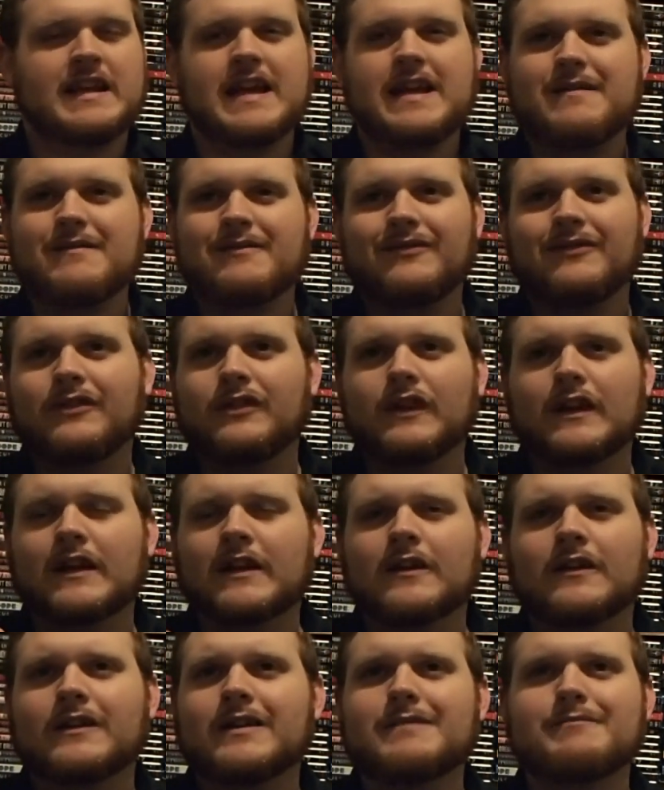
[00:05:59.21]
It
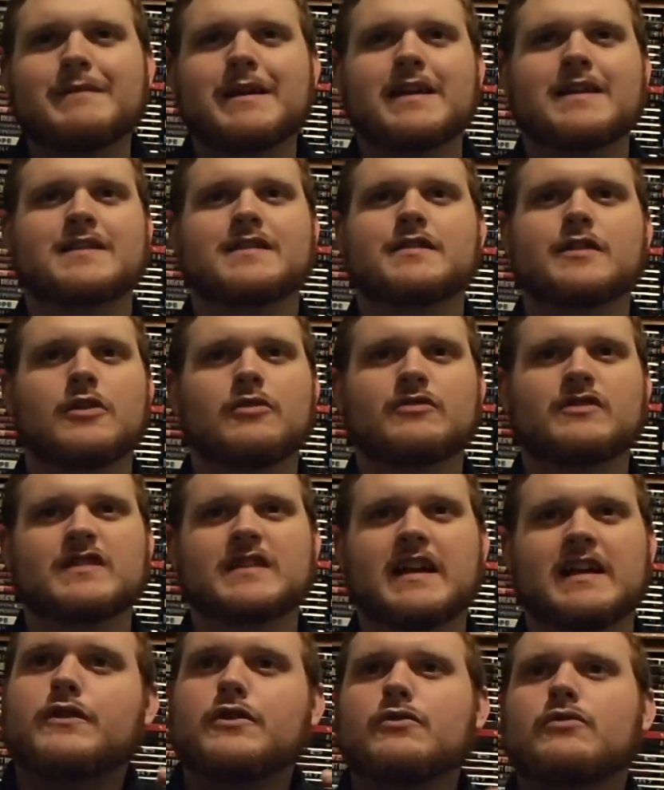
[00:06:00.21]
literally makes no
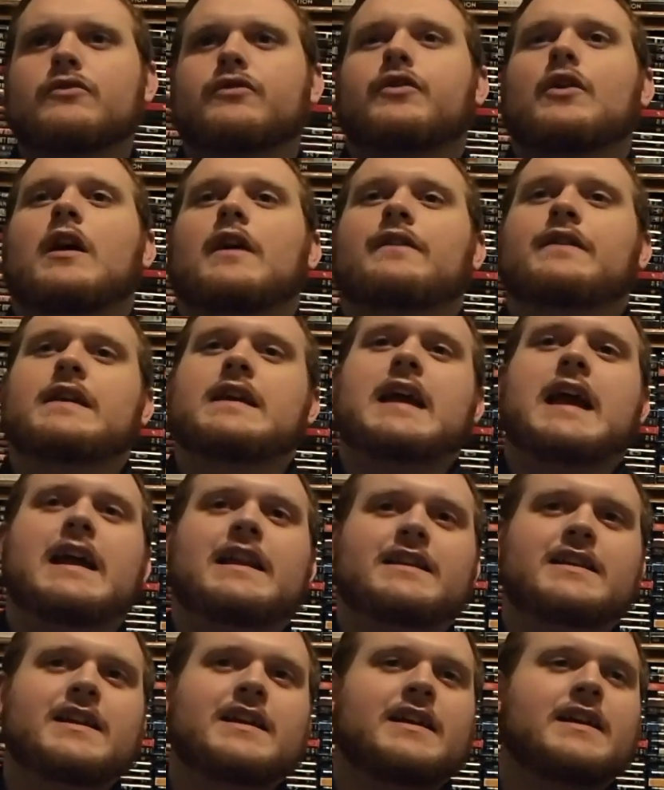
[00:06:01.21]
sense. Who thought the
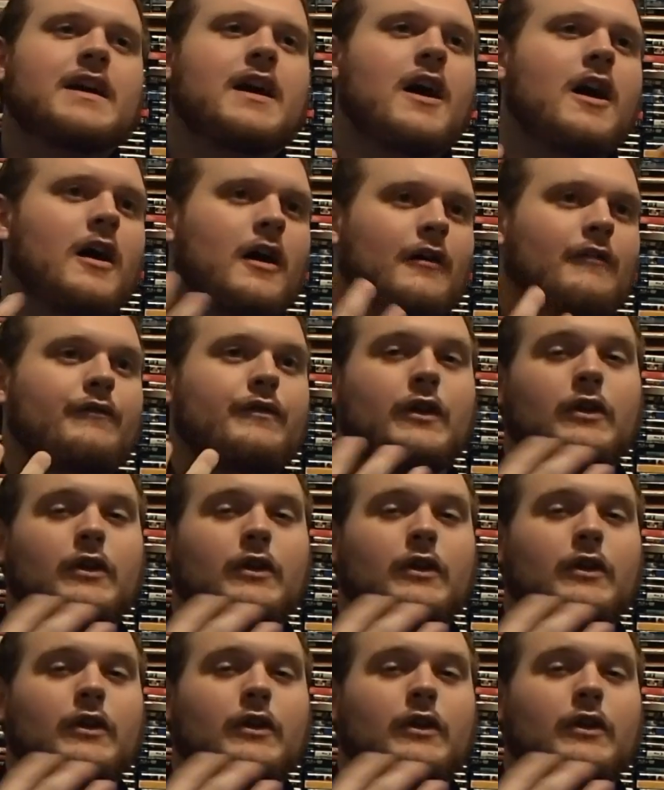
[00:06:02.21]
ending of the